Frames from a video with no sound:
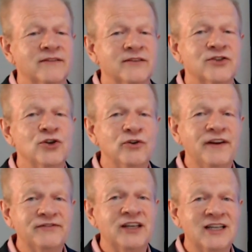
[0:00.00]

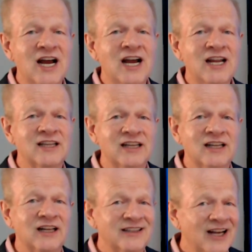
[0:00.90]
250 a night,
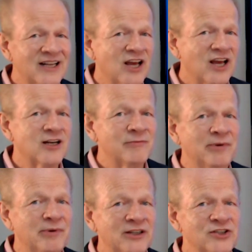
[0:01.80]
that's out of my
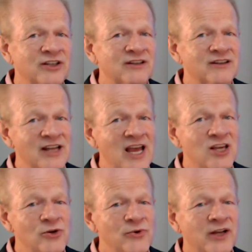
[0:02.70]
budget.
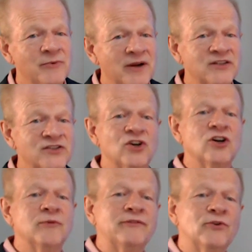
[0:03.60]
Thank you anyway.
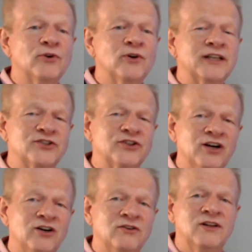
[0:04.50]
Sir, before I let you
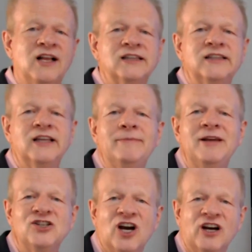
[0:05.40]
go, let me
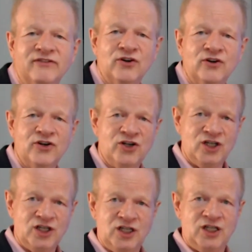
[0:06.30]
check further.
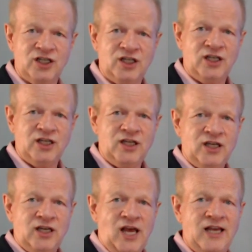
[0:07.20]

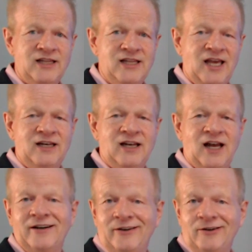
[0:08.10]
And then
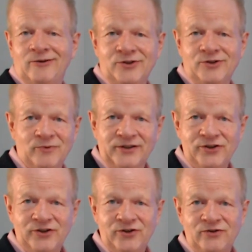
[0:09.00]
I don't know what you want to
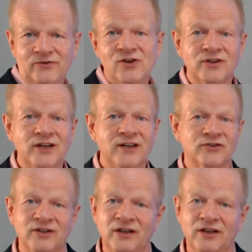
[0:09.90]
do. You can either